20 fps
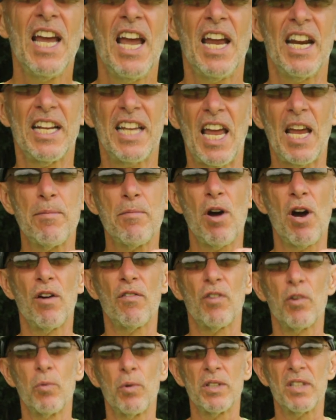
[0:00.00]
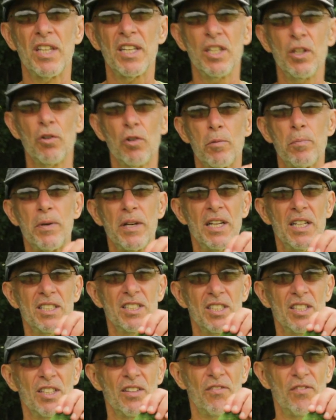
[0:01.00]
And it came over with the
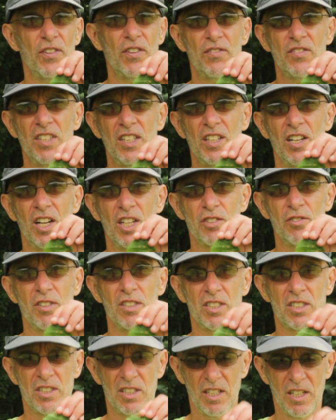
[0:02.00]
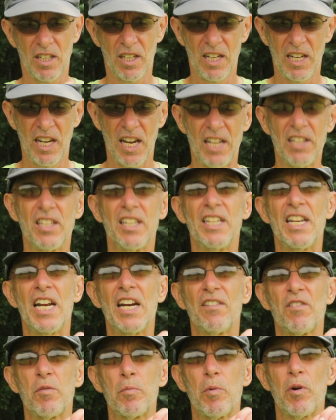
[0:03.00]
Europeans in the 1500s. And the
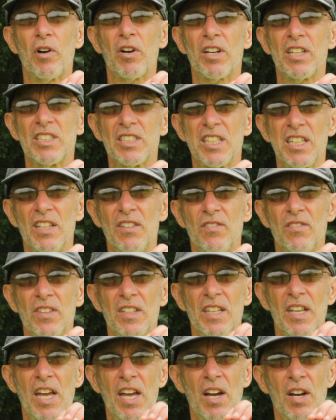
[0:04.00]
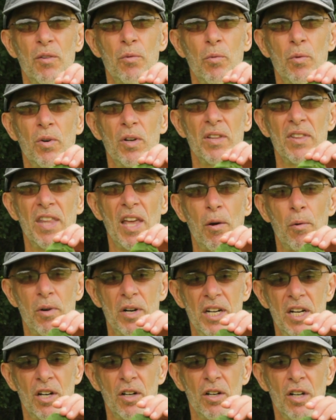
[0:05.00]
Native Americans lived, uh, that were
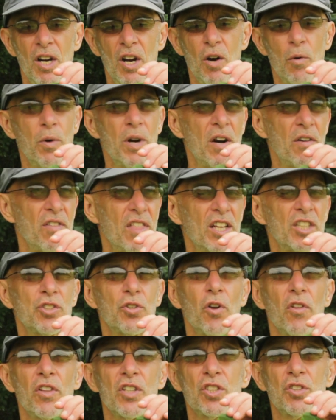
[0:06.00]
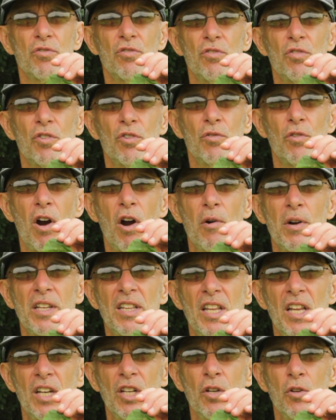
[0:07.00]
here, whenever they saw this gr
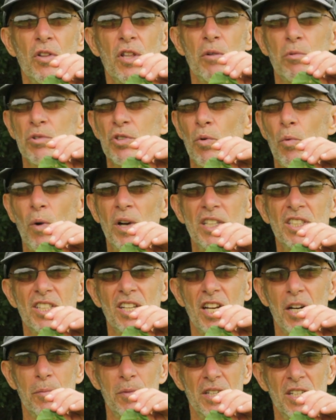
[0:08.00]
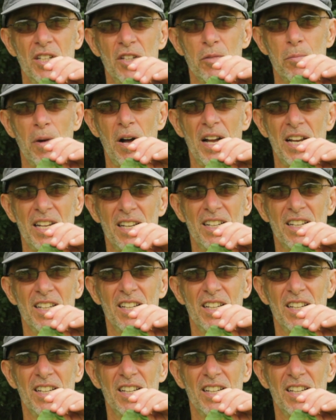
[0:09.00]
growing, they knew there was a white settlement nearby.